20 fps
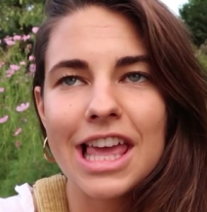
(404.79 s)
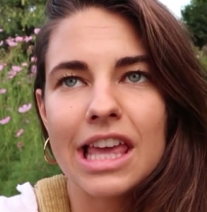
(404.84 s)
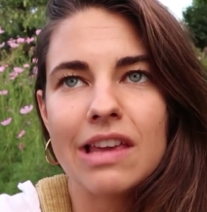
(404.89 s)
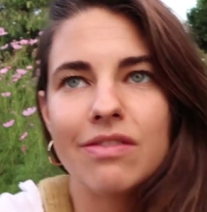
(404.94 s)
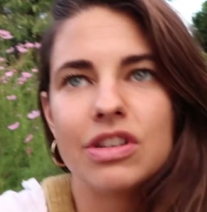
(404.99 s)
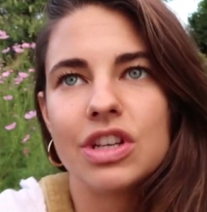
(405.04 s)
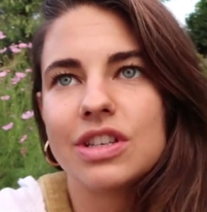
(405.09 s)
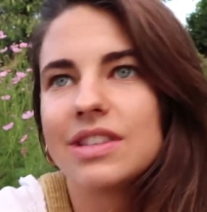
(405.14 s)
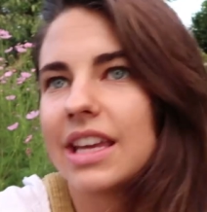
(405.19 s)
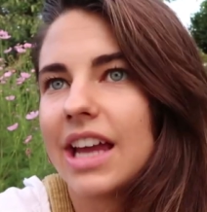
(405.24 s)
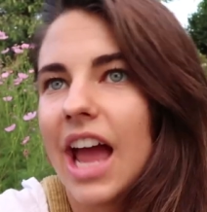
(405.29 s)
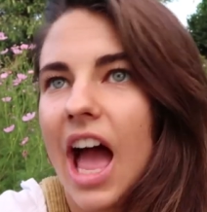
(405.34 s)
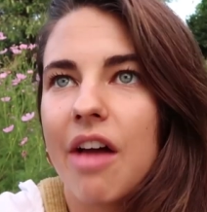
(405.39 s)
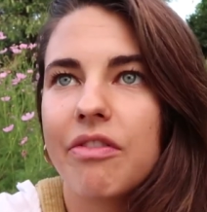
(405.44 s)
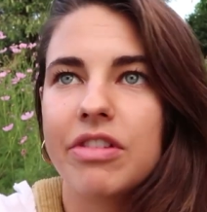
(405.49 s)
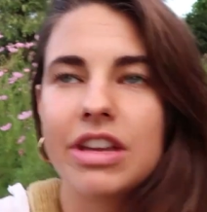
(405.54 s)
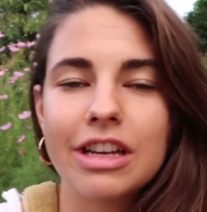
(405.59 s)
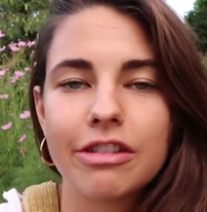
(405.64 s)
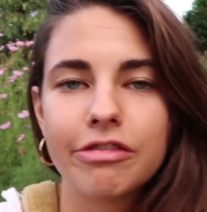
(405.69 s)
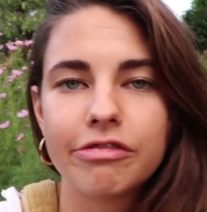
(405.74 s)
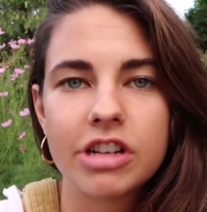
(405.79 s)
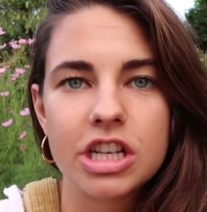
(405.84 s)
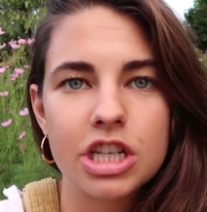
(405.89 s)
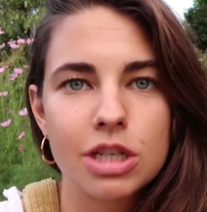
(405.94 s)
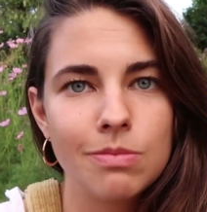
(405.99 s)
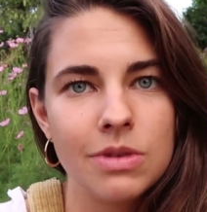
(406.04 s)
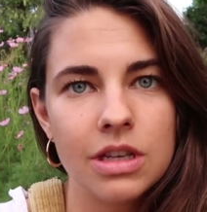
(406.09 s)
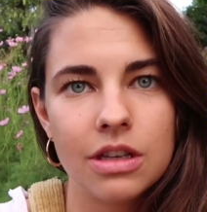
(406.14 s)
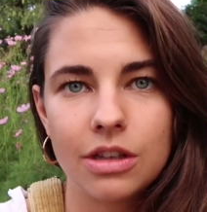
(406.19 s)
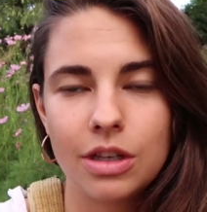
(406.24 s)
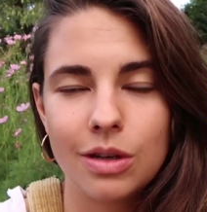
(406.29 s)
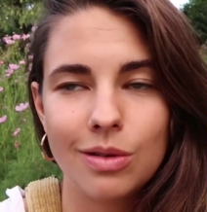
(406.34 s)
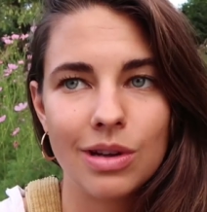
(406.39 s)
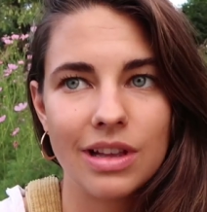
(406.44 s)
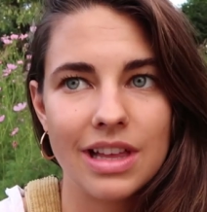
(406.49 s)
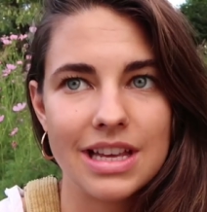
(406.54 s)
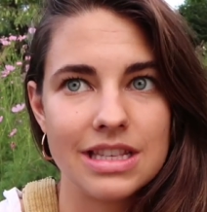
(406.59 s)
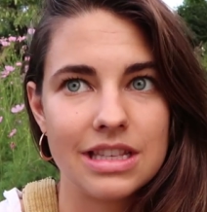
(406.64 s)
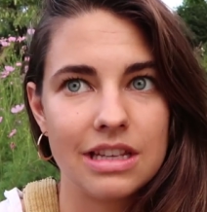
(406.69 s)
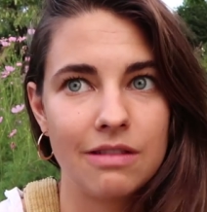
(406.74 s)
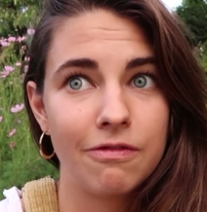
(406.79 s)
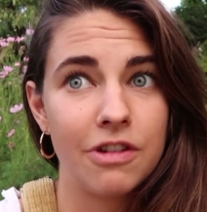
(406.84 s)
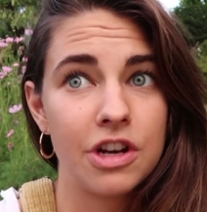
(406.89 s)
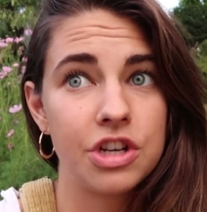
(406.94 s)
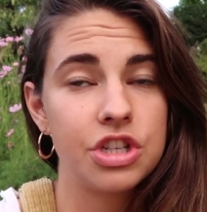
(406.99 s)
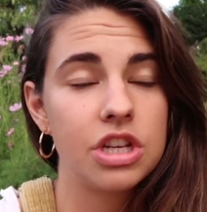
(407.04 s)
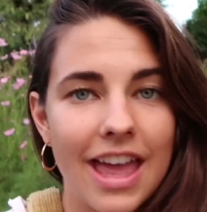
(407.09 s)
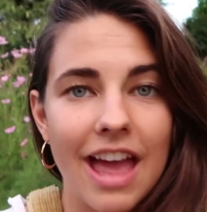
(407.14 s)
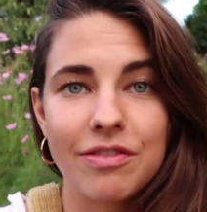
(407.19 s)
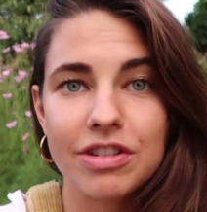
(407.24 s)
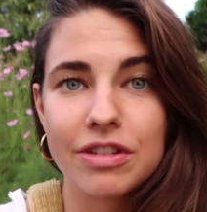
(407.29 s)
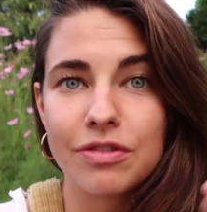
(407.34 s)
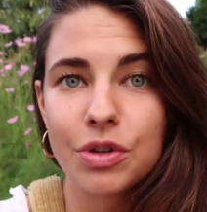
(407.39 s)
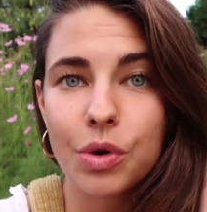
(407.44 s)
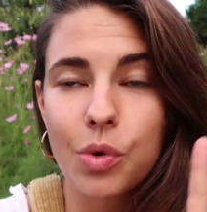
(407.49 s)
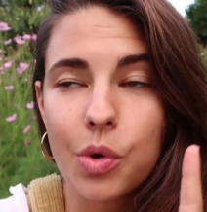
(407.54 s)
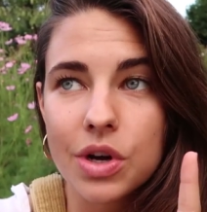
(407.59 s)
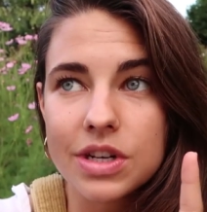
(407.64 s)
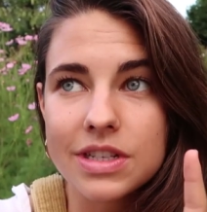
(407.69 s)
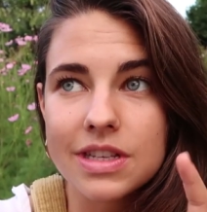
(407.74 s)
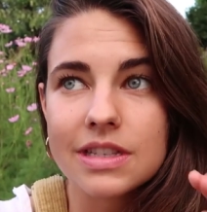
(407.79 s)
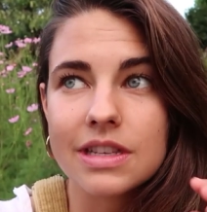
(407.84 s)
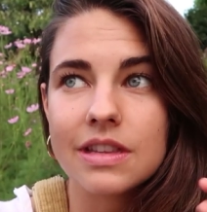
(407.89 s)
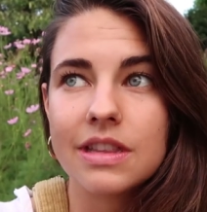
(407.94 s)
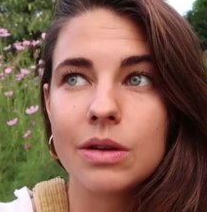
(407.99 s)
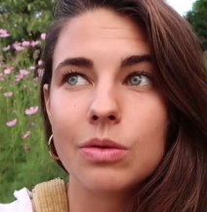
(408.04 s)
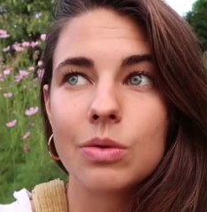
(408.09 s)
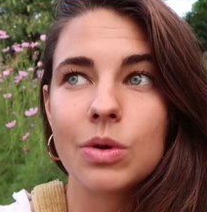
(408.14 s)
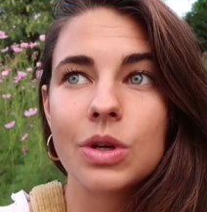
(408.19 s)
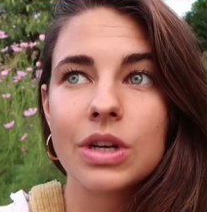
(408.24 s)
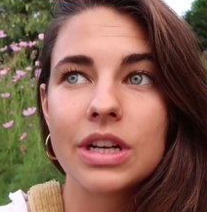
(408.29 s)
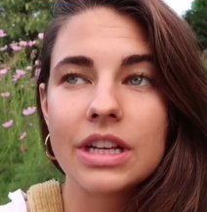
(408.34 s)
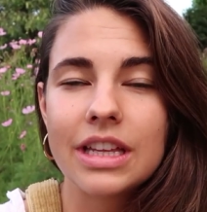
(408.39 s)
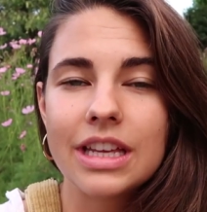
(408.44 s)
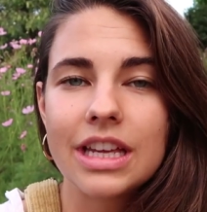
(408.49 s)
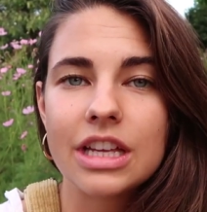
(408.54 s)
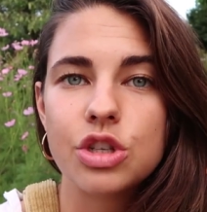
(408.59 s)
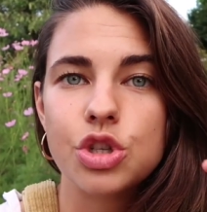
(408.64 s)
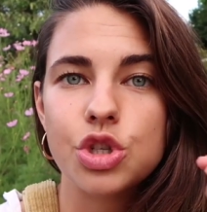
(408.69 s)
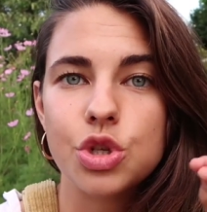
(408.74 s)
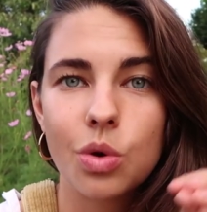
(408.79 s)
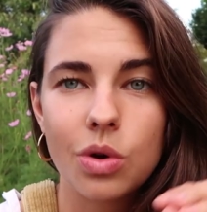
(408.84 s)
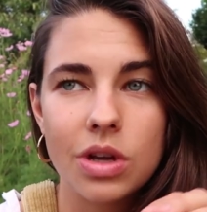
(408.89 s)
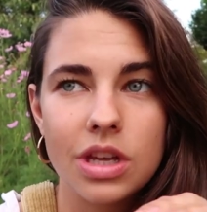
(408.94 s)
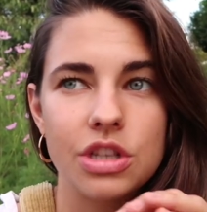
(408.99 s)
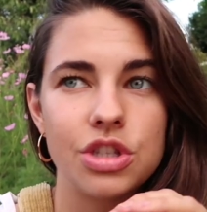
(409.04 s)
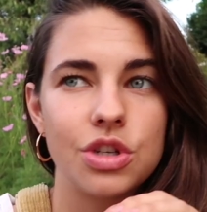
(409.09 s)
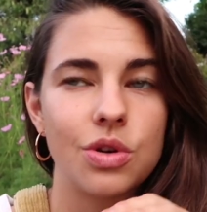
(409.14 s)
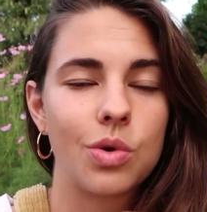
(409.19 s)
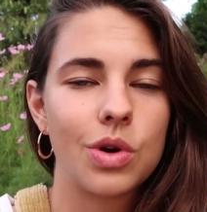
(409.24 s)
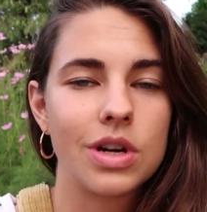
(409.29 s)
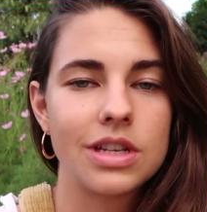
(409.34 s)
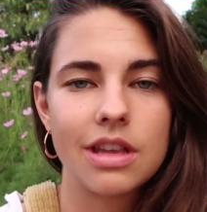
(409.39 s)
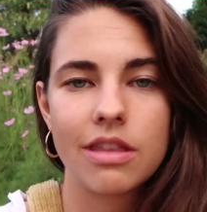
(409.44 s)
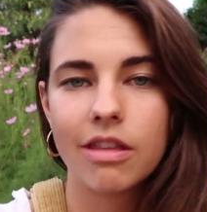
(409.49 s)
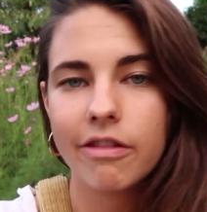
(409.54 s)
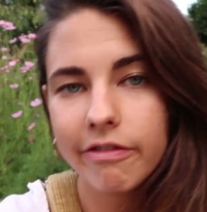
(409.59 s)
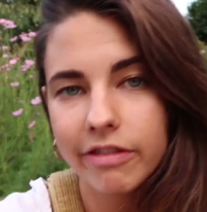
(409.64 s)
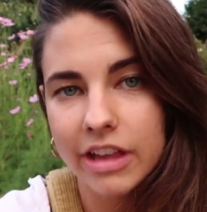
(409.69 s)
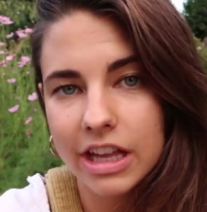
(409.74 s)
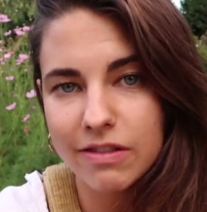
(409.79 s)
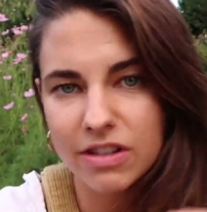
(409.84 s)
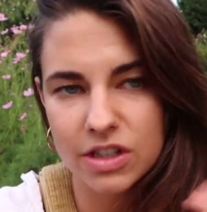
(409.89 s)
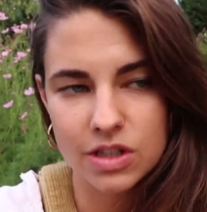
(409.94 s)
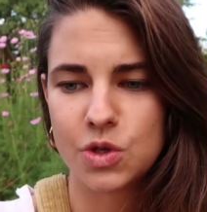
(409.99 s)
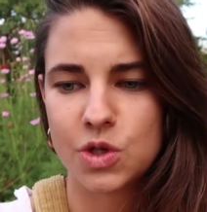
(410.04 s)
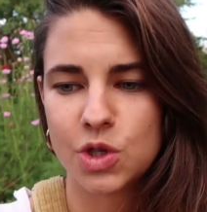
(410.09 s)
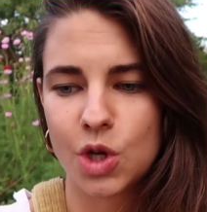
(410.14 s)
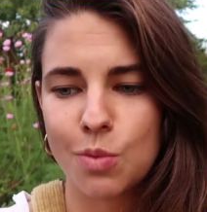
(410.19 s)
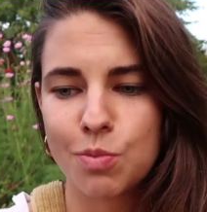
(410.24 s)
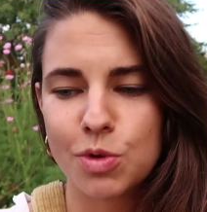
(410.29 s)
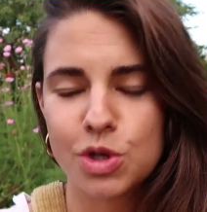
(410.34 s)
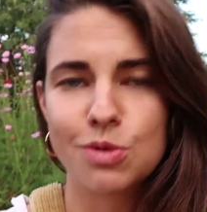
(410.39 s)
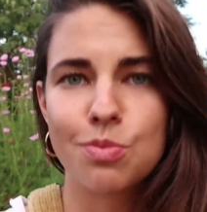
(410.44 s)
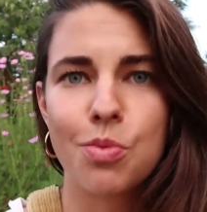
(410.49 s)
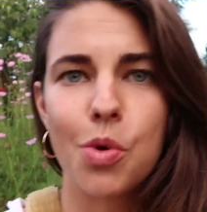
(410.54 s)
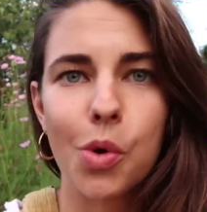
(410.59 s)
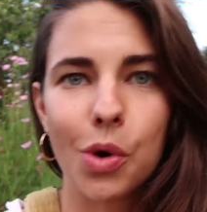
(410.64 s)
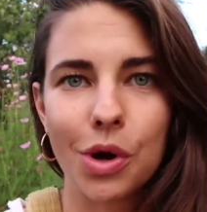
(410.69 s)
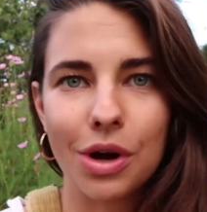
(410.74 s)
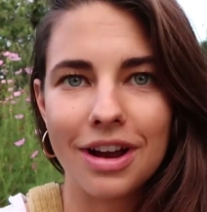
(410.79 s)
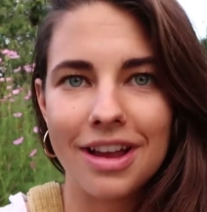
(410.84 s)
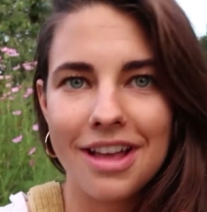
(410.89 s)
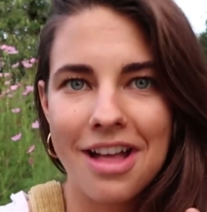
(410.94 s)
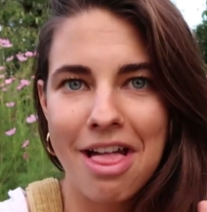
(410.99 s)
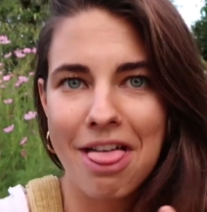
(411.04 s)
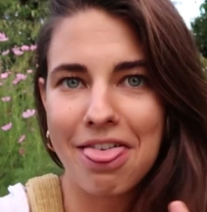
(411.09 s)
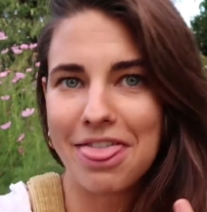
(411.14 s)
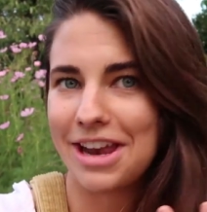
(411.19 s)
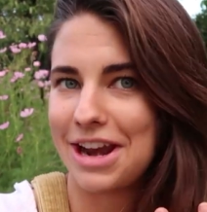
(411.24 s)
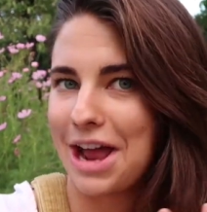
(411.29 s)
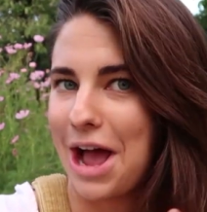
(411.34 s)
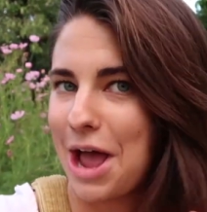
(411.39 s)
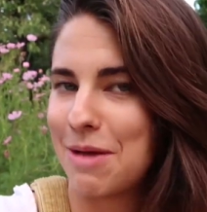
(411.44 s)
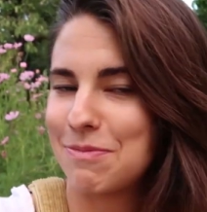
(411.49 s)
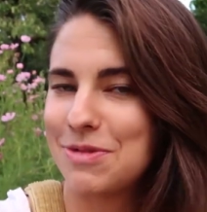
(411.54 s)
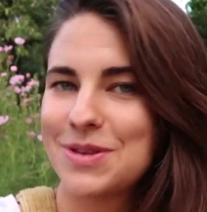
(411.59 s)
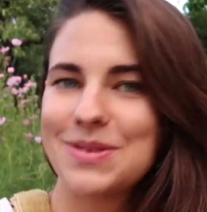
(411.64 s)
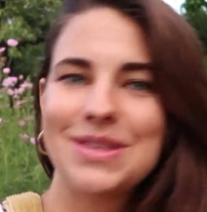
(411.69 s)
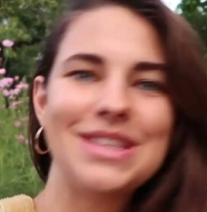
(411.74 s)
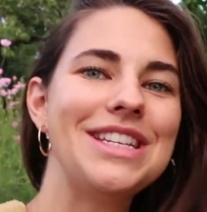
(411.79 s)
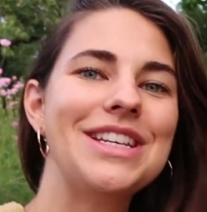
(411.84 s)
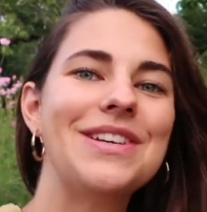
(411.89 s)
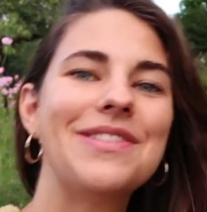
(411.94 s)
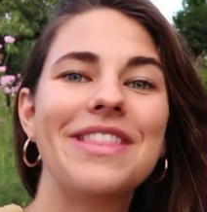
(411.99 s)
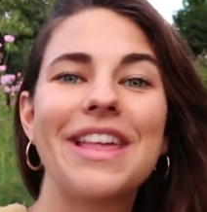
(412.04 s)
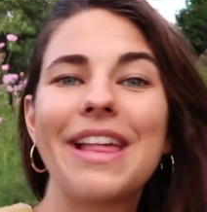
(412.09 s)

Even just like having a French meal, you realize that French, they have different courses and they really enjoy each course and the flavor is so much more than I'm used to.